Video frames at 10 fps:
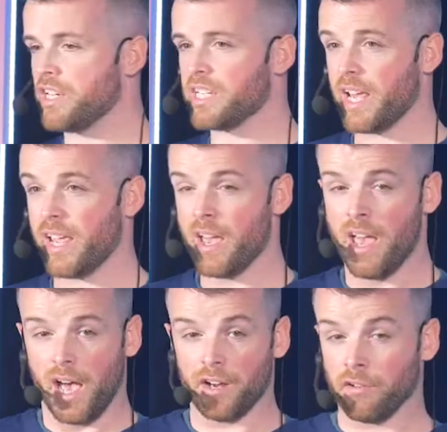day.
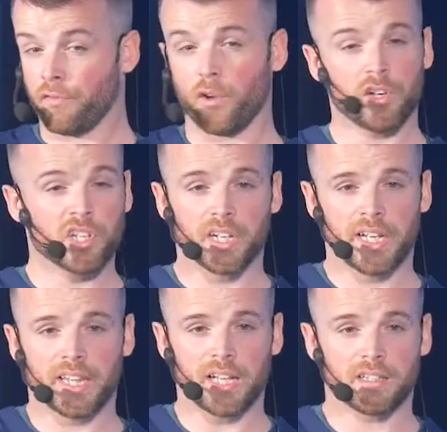And unfortunately,
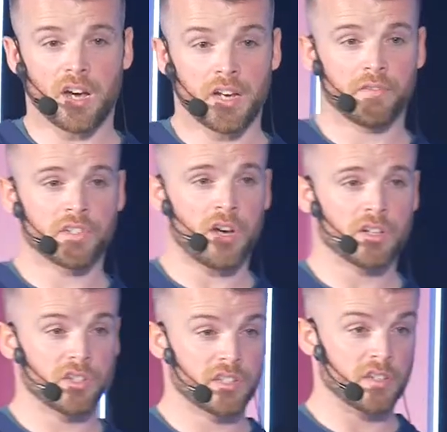that kind of dog
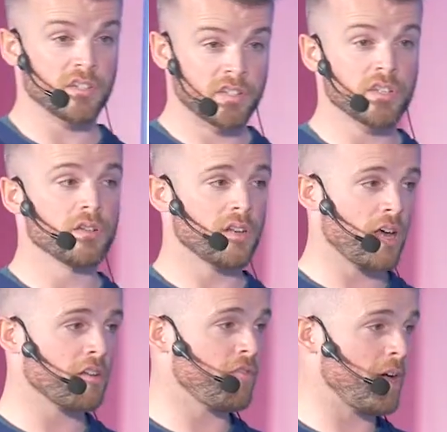just doesn't suit a
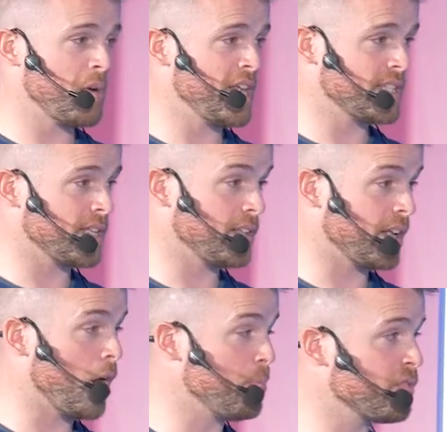lot of families that opt